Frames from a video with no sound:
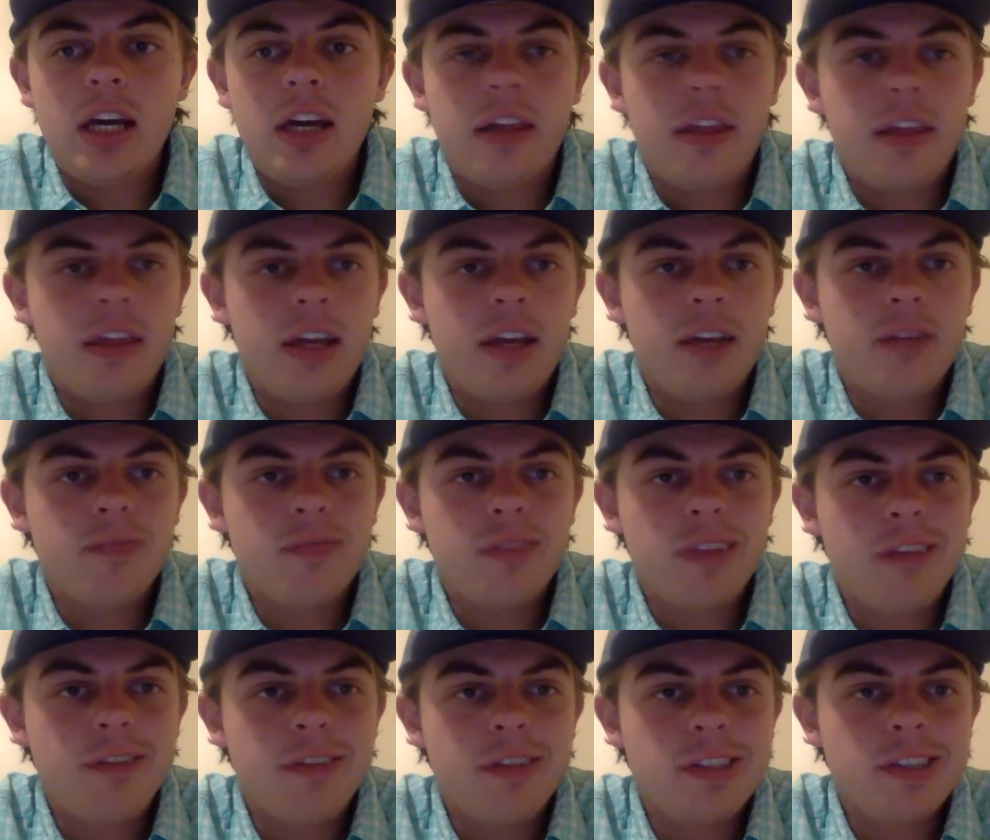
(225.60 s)
thing,
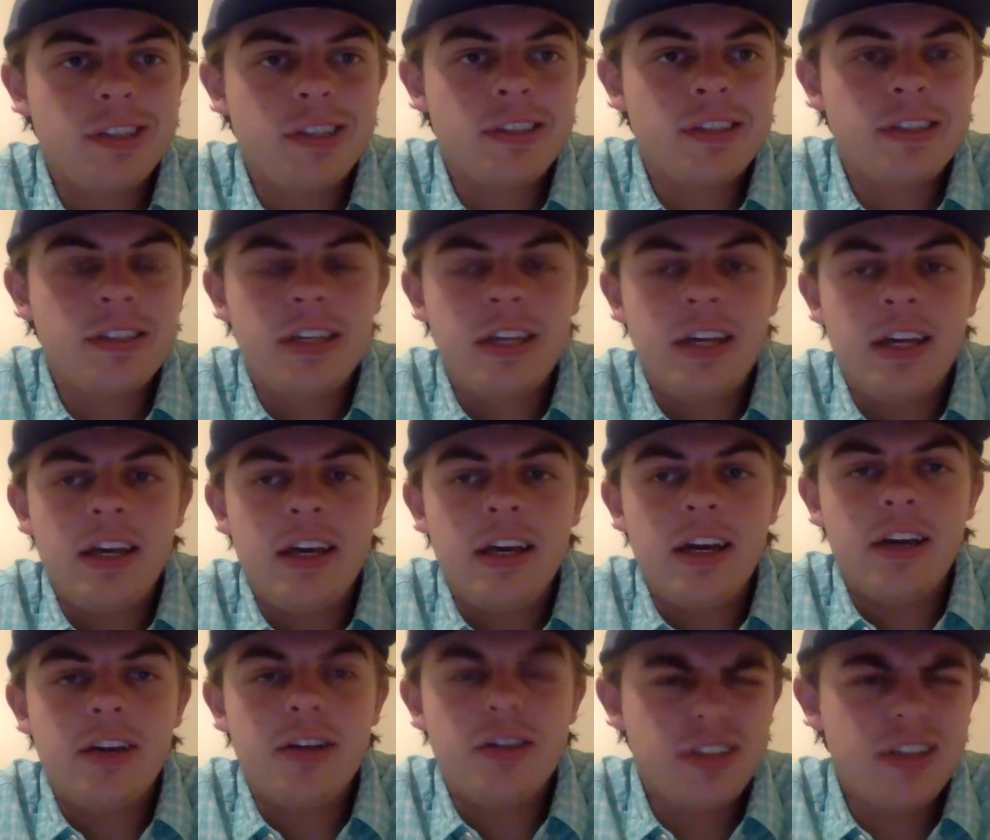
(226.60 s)
fly fishing is.
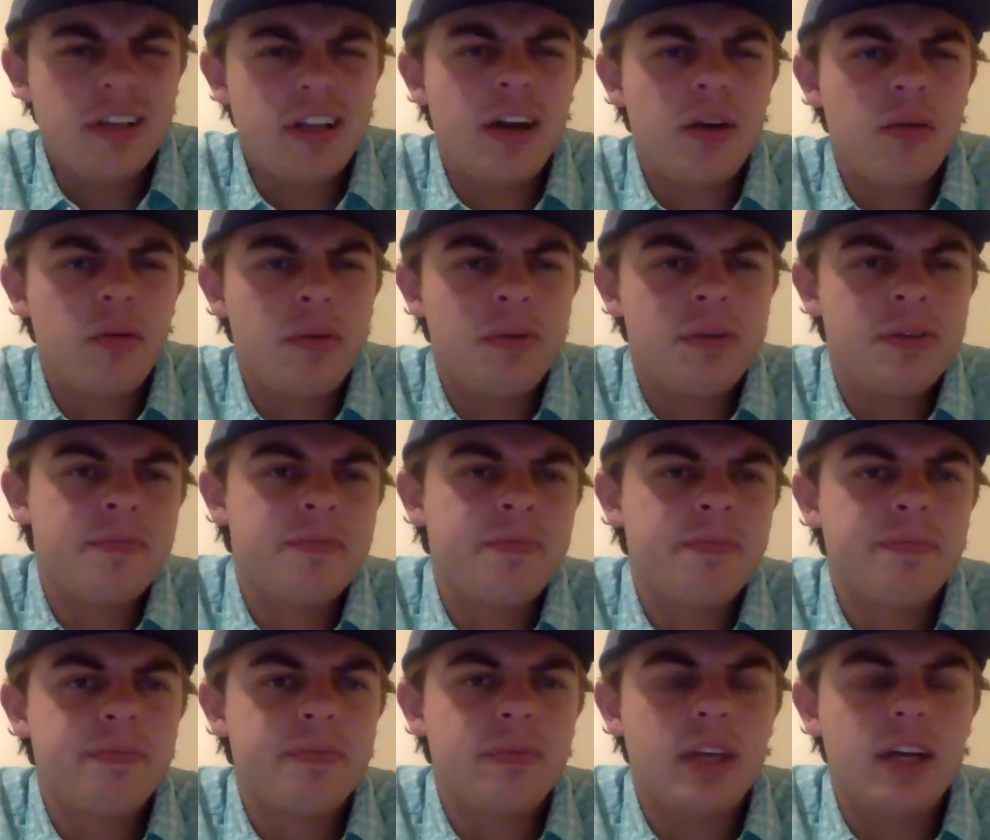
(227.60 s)
You see a lot of women
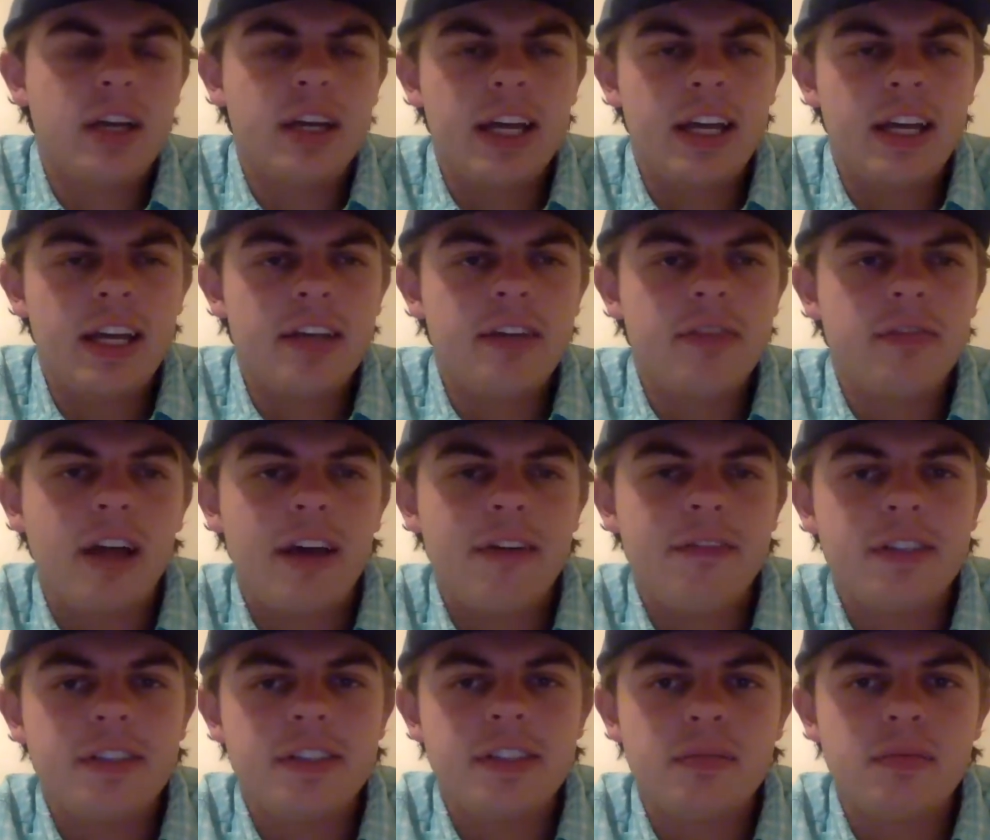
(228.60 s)
getting into fly
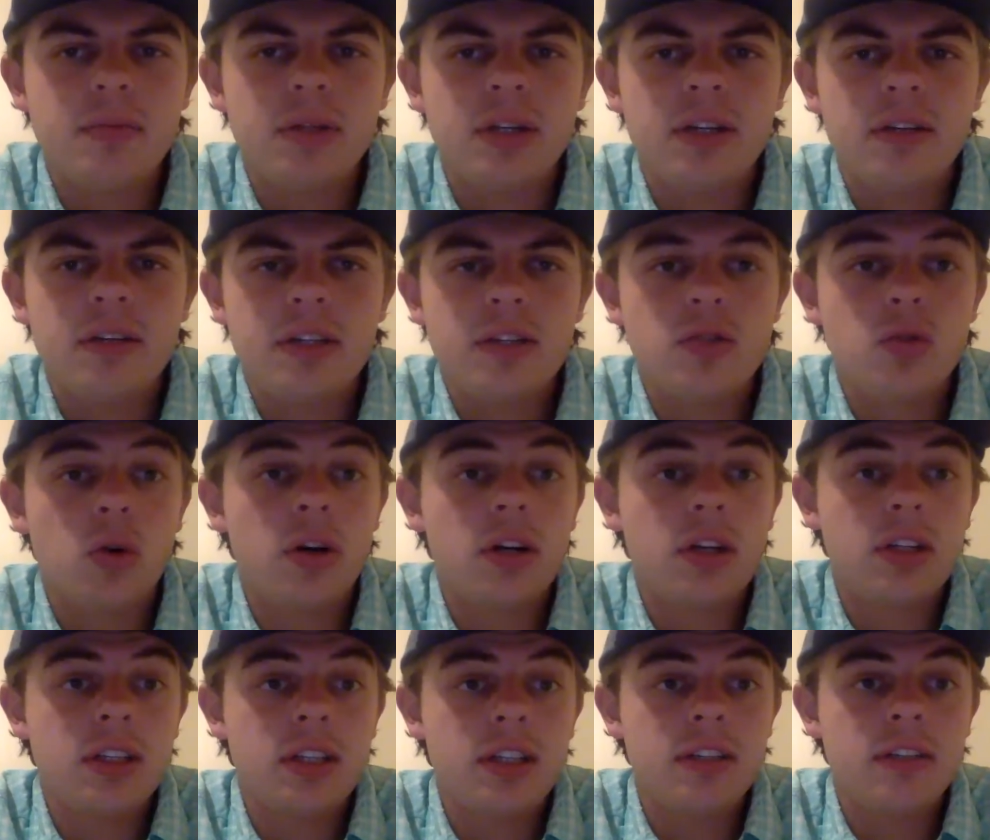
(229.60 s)
fishing, but
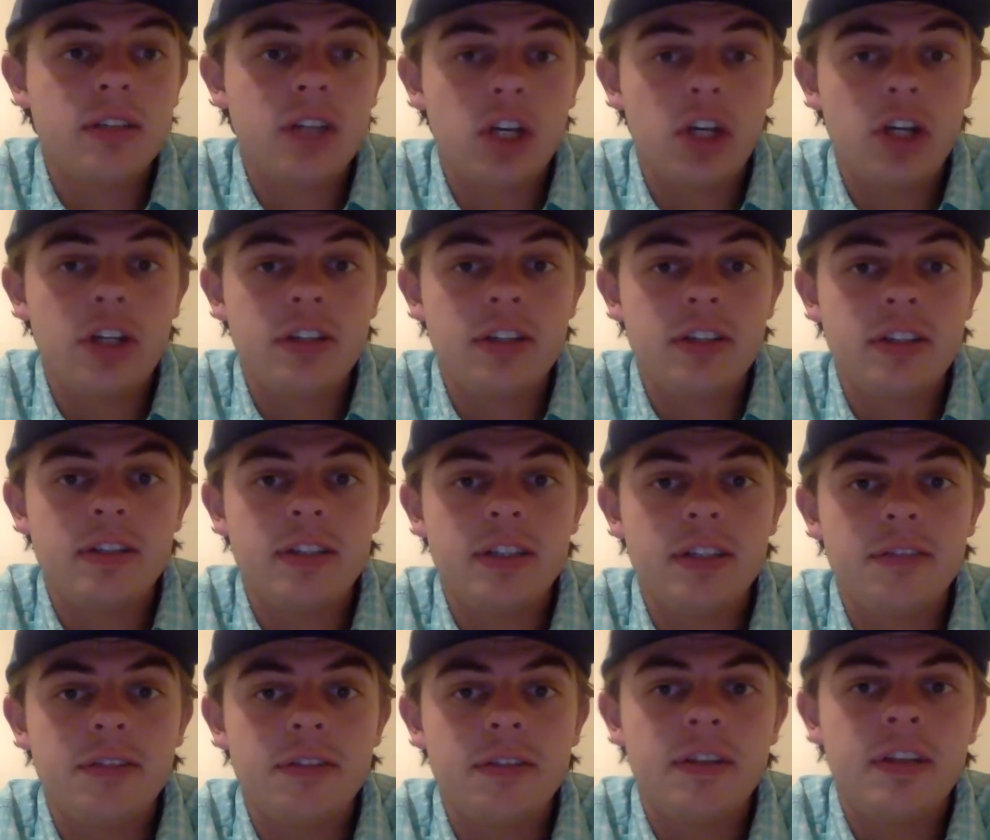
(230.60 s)
historically and currently
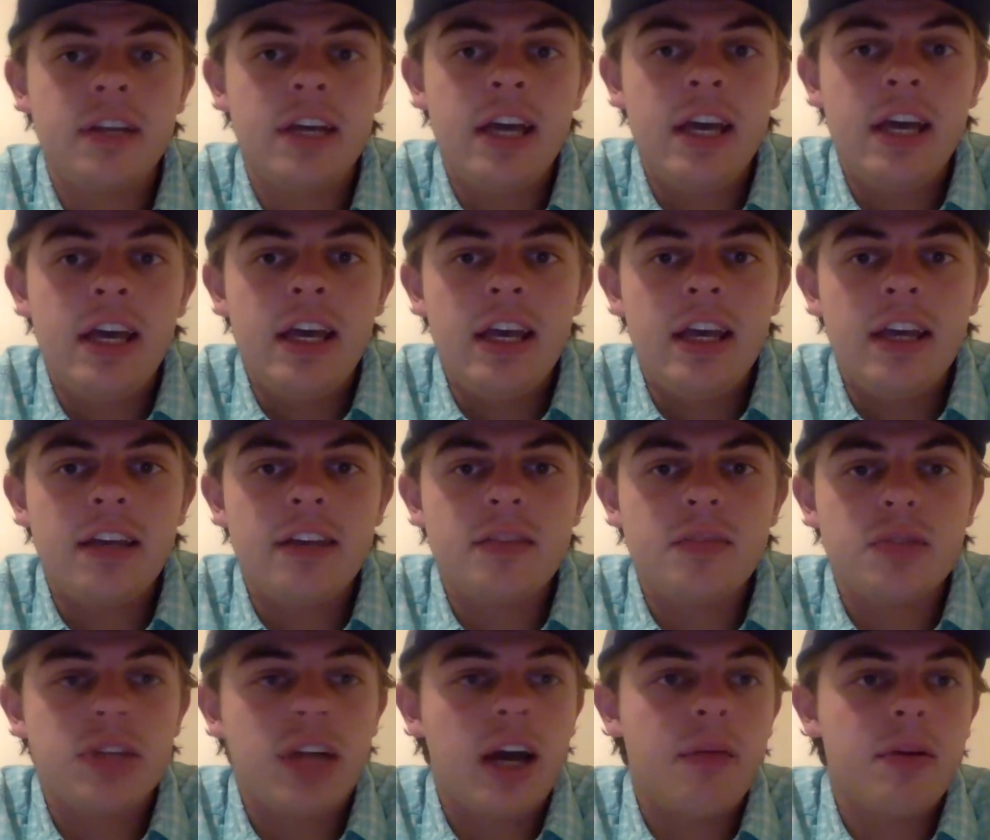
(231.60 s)
even, it is
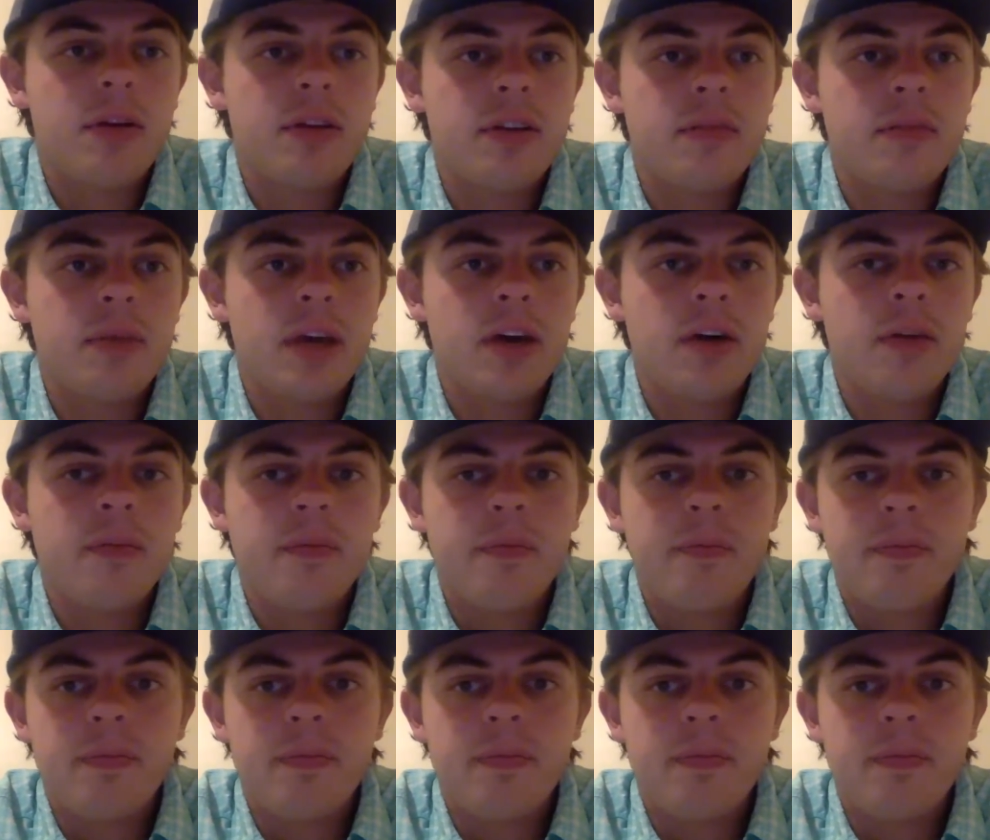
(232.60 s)
predominantly male.